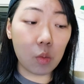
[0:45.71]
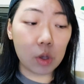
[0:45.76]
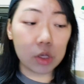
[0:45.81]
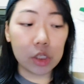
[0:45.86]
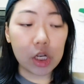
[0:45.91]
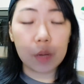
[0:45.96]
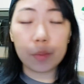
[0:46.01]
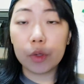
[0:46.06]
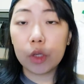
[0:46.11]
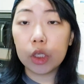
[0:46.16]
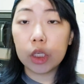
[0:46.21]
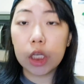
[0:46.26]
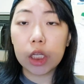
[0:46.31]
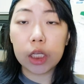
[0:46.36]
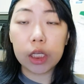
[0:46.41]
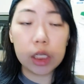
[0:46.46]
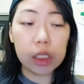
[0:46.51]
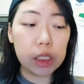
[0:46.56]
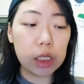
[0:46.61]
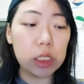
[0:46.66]
What Chapaguri
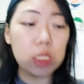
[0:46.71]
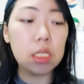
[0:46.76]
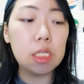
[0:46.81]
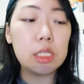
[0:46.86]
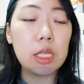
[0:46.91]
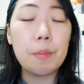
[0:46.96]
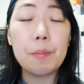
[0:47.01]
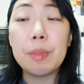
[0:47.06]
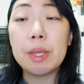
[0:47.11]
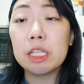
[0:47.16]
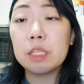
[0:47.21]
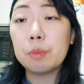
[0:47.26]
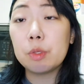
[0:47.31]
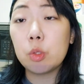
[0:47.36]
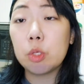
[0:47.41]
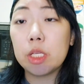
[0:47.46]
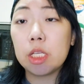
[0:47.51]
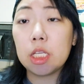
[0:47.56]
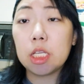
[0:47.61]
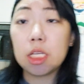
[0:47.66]
is a mix
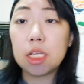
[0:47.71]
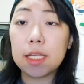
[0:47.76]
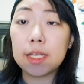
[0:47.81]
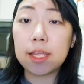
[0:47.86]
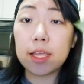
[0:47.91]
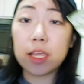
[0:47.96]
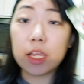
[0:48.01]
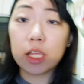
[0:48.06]
between